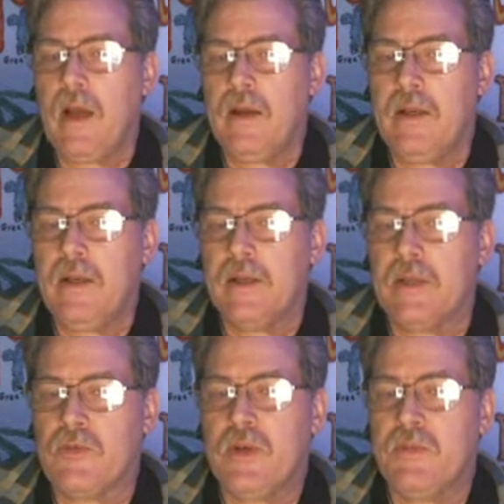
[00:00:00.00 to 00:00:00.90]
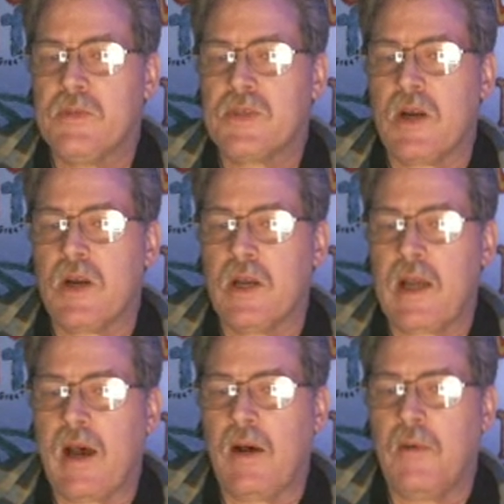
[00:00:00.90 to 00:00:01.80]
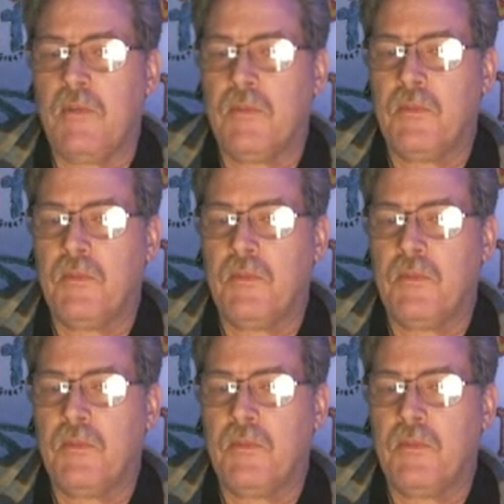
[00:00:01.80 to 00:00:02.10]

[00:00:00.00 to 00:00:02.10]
the dream started out,